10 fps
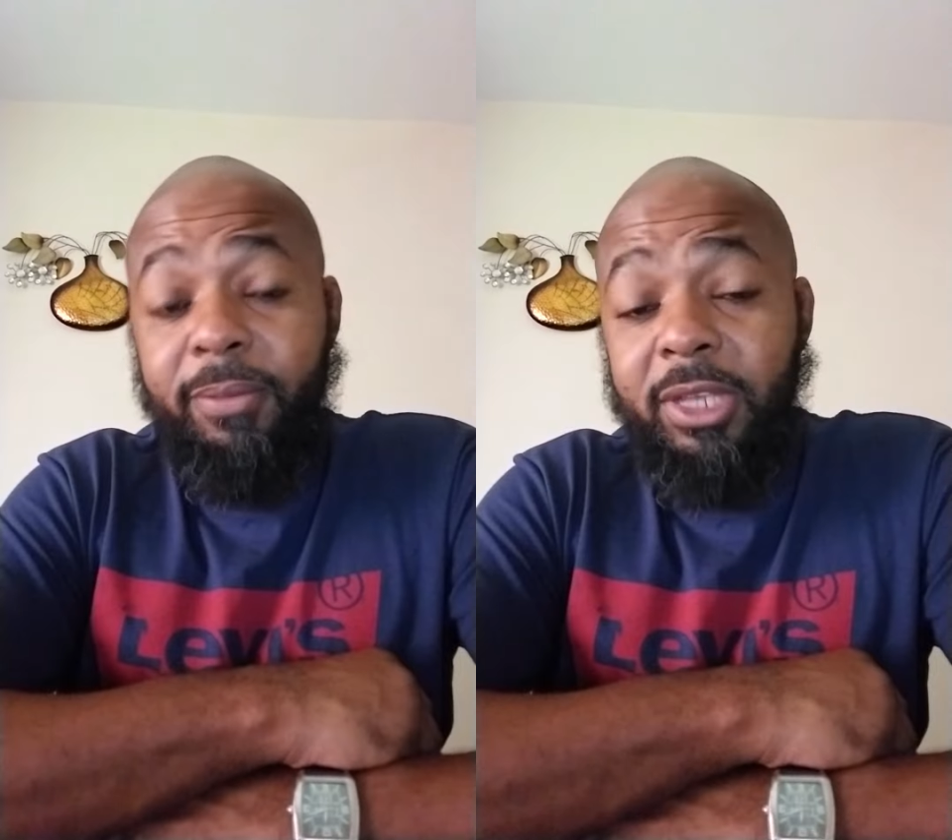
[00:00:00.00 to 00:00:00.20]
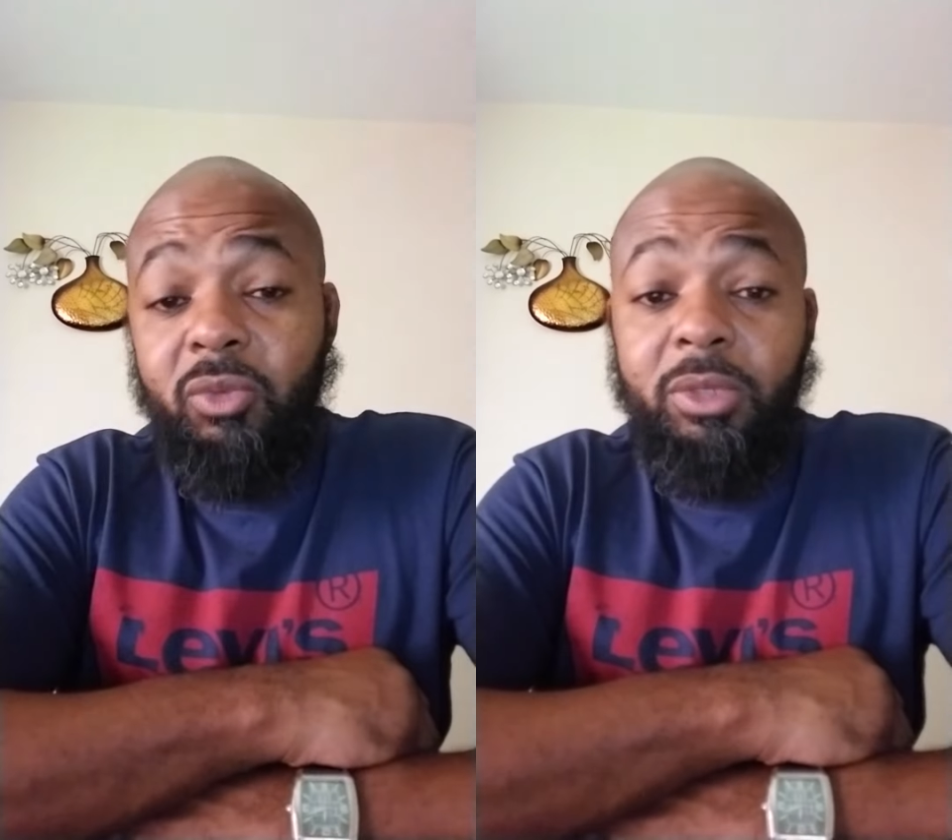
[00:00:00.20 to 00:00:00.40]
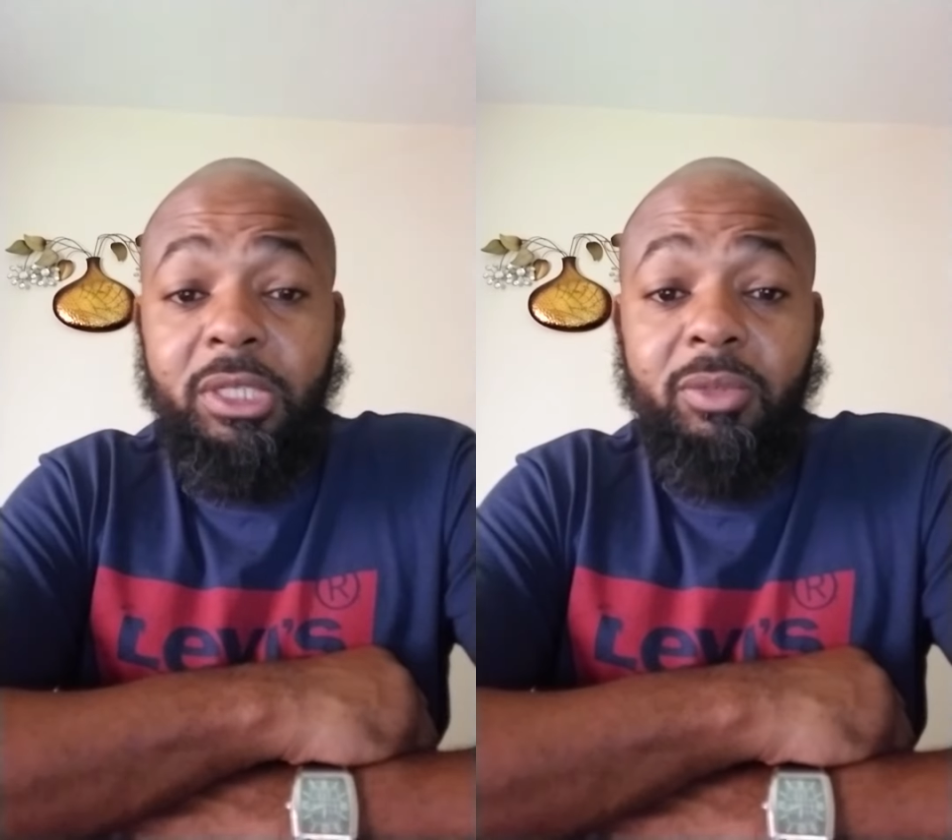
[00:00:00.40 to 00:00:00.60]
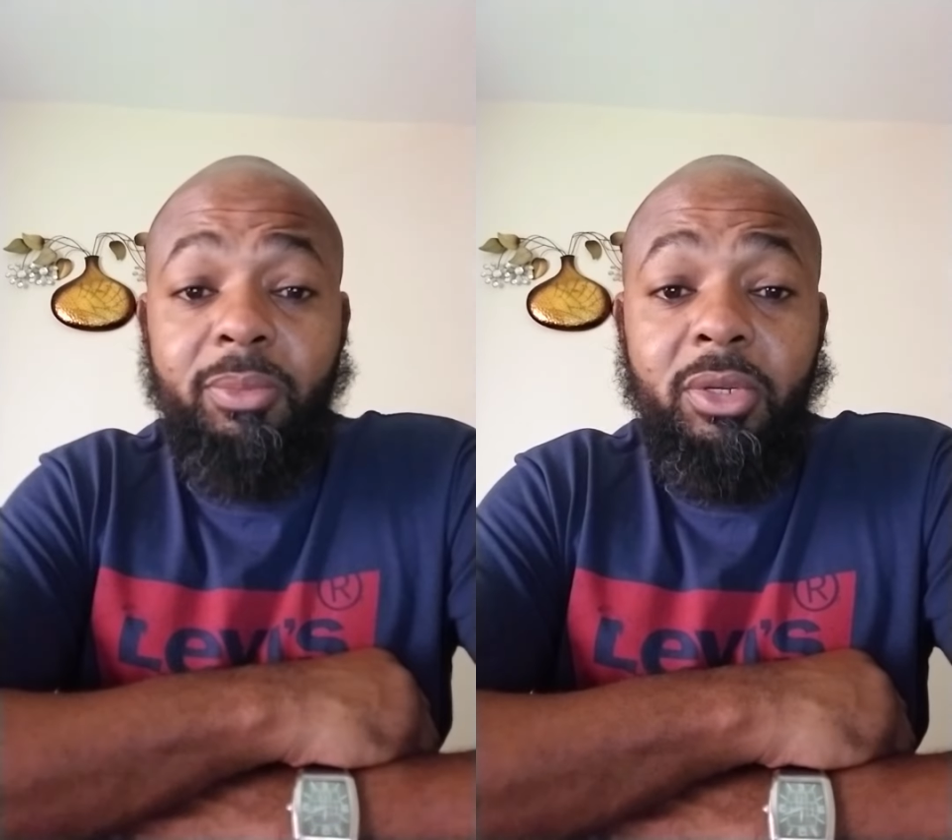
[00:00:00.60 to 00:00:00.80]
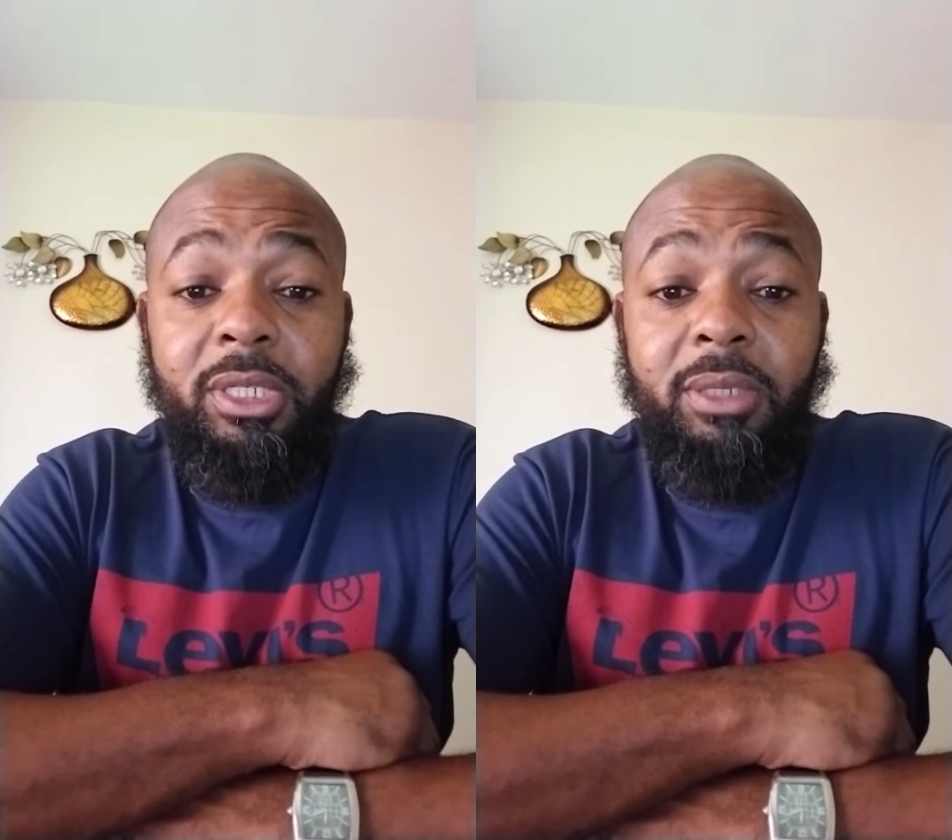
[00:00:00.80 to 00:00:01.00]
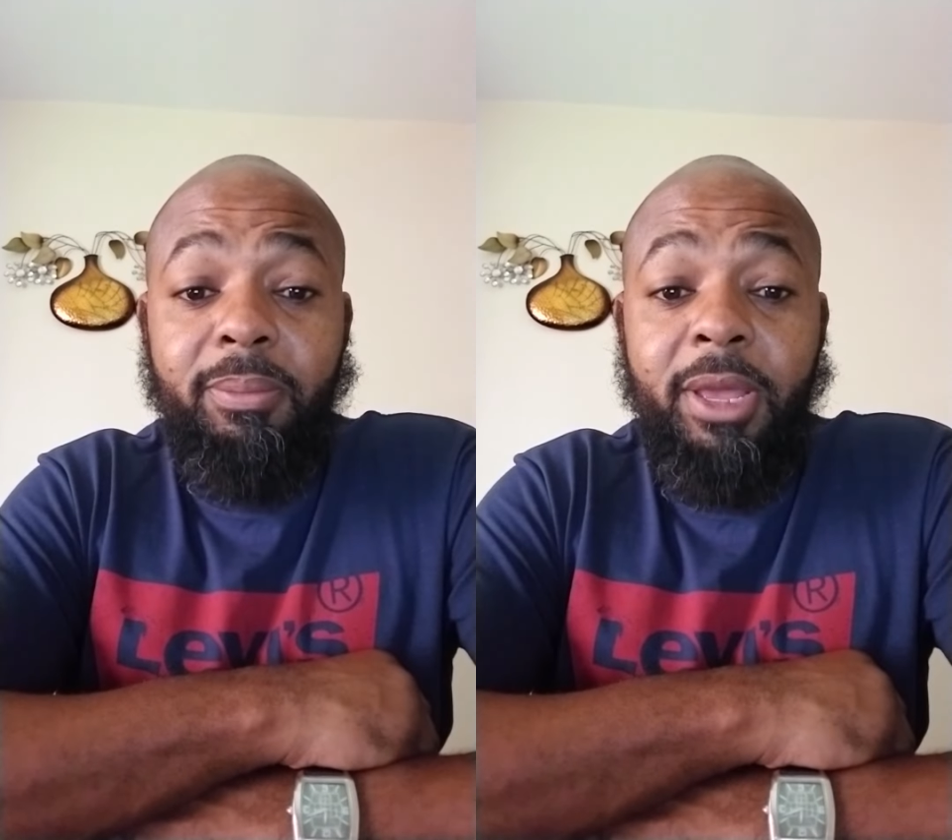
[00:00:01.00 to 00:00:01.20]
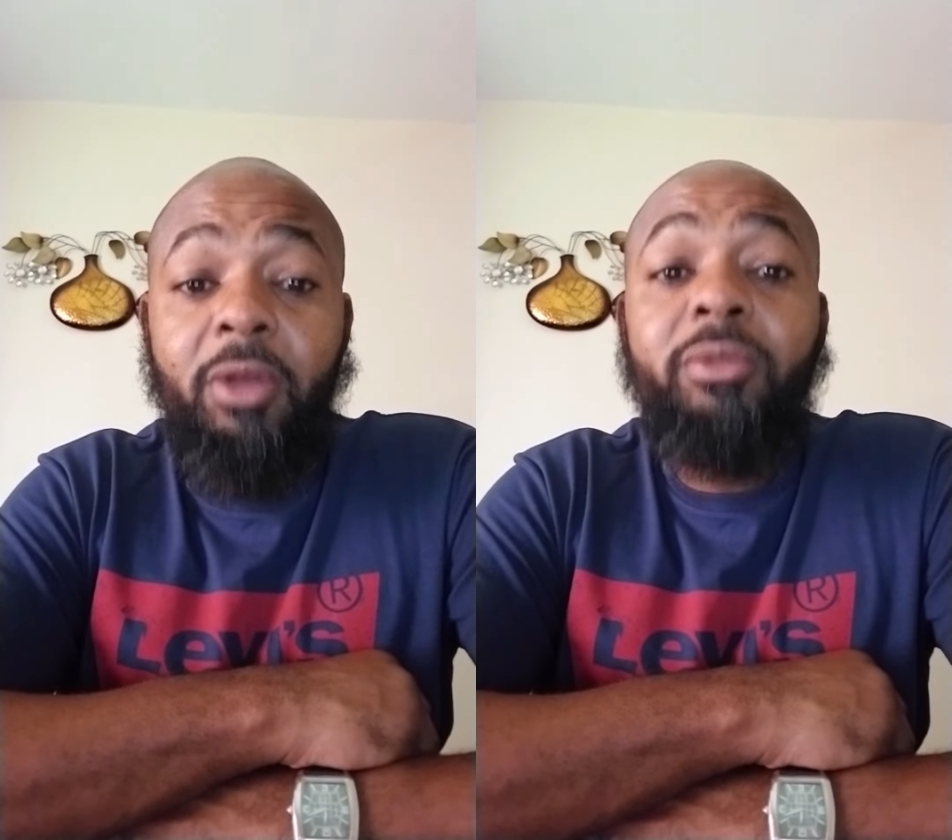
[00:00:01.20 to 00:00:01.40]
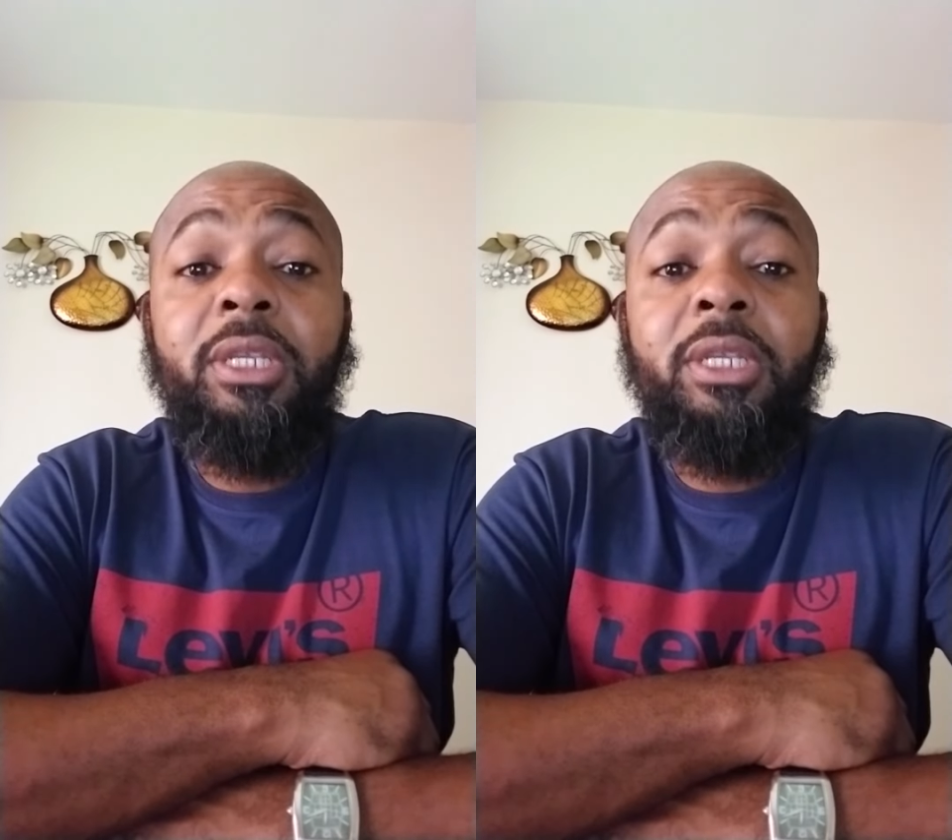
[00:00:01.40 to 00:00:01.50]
That's what this book is about.